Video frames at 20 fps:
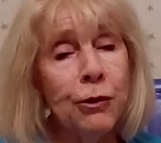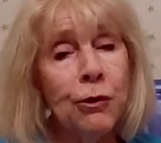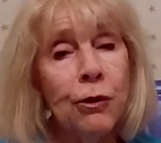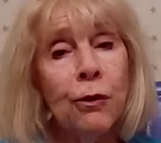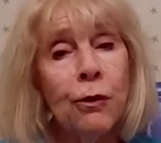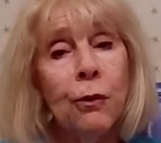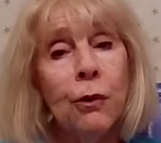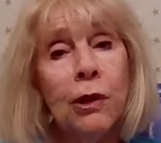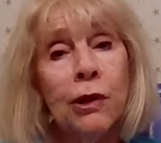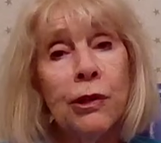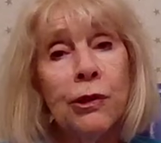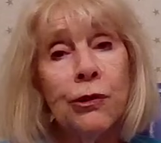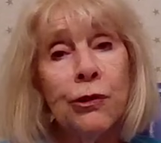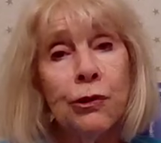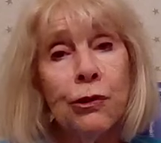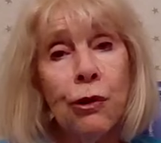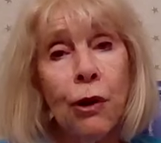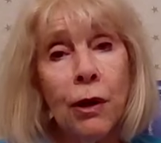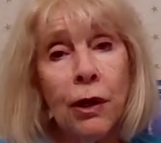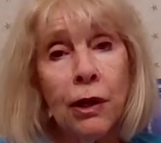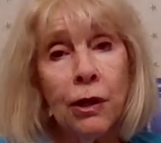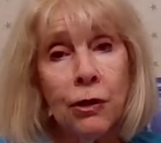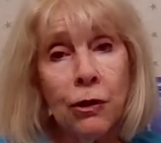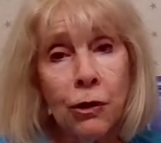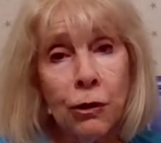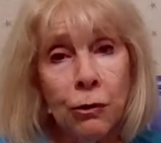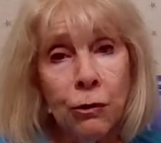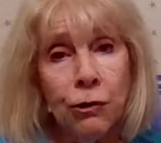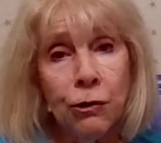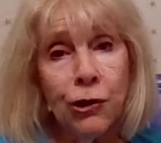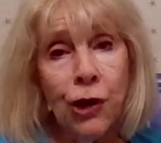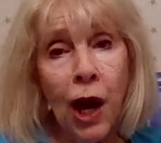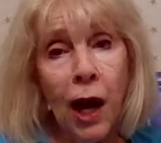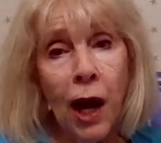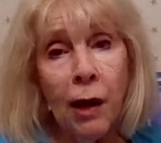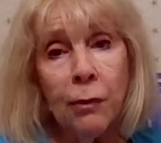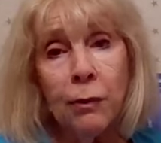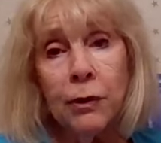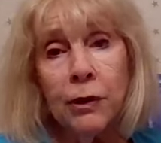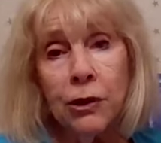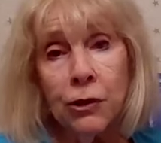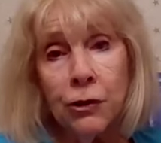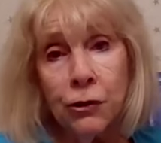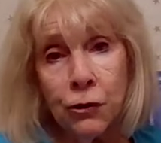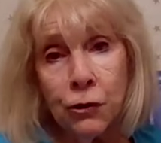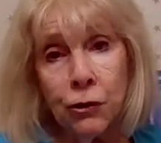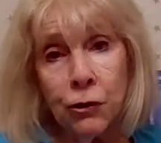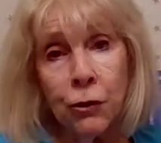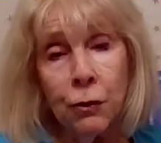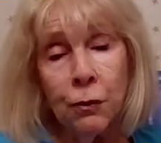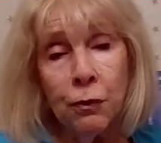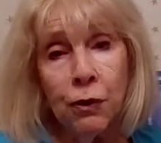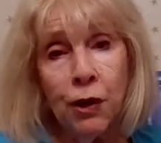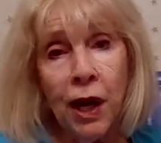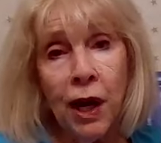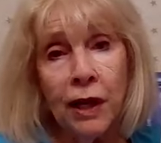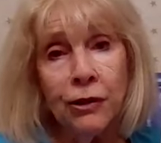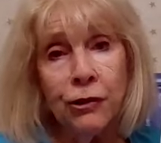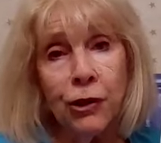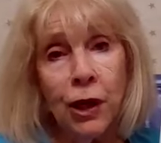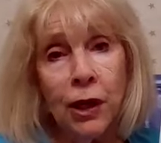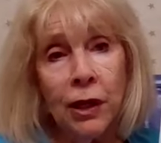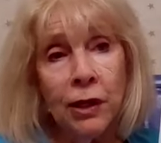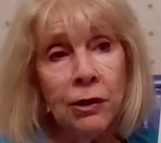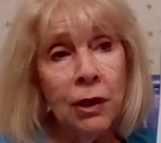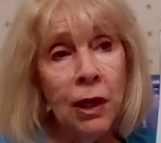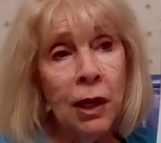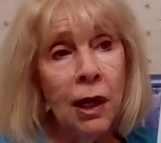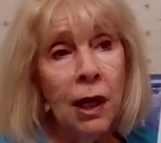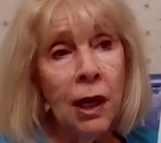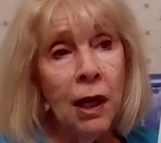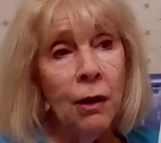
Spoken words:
You don't want to start a new job, which is a new project,